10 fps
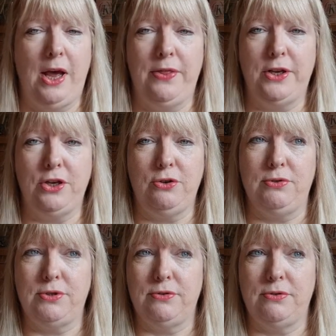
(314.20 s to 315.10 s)
and then
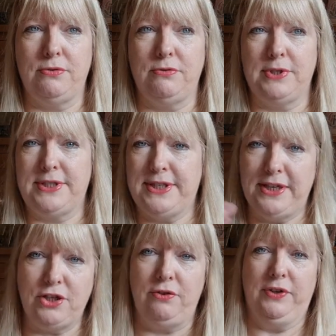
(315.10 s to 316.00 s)
you'd
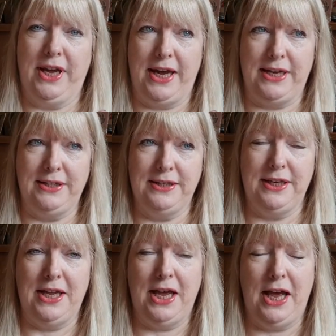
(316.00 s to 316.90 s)
send it off again.
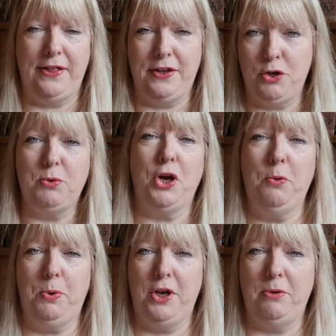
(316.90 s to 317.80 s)
And then you would
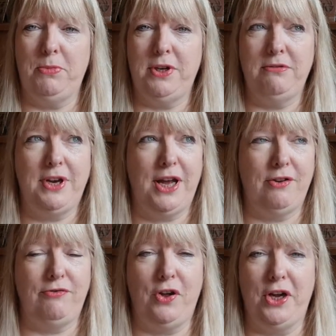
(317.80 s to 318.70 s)
open them and you would
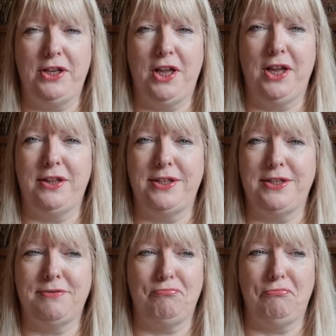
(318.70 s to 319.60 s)
find like
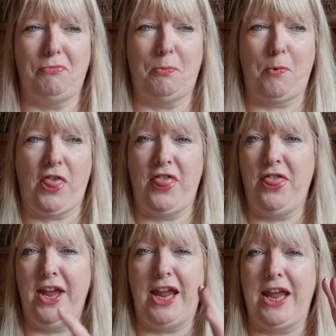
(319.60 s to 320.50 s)
this
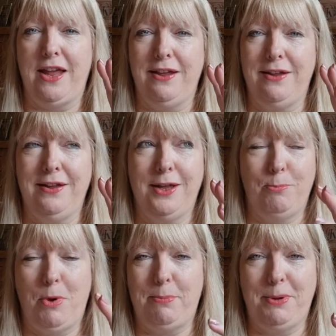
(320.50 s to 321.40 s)
thing.
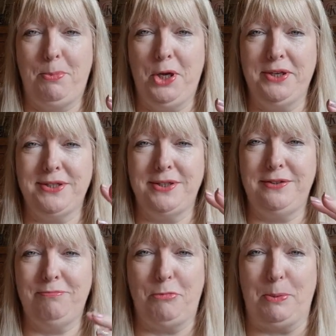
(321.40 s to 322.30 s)
Might be a
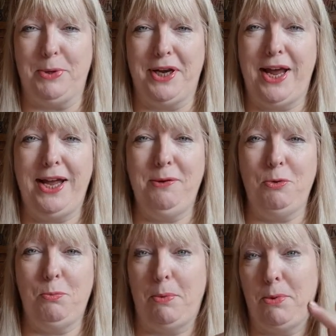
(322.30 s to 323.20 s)
person, might be an
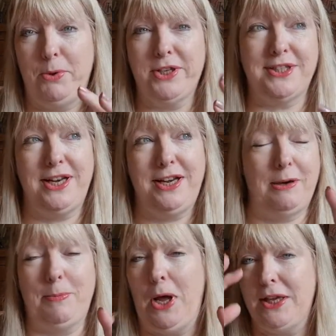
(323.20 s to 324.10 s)
animal, might be a person,
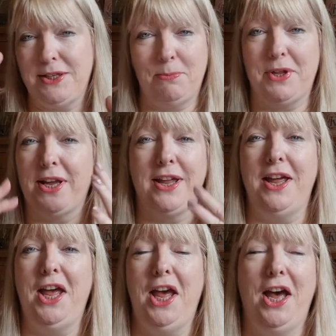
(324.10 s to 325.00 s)
animal, something.
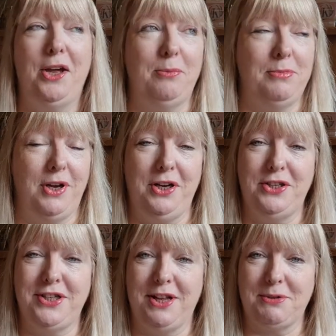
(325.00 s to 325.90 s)
And I
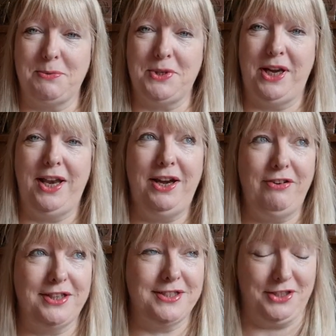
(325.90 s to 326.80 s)
used to think that was absolutely
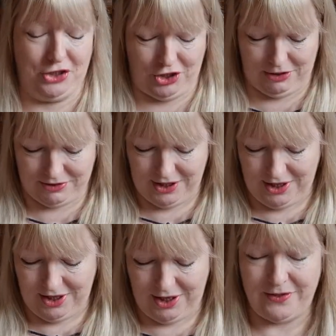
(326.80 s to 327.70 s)
hilarious as a child.
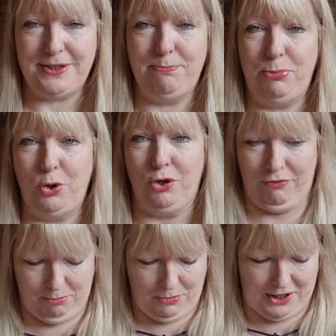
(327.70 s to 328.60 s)
And this book
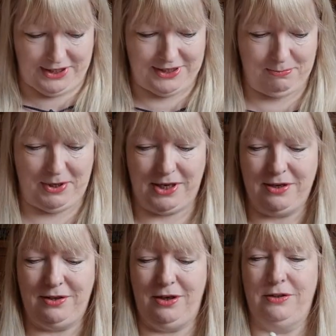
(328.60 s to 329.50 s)
reminds me
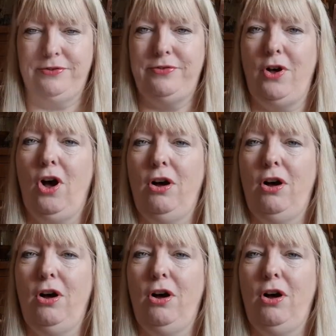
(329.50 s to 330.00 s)
of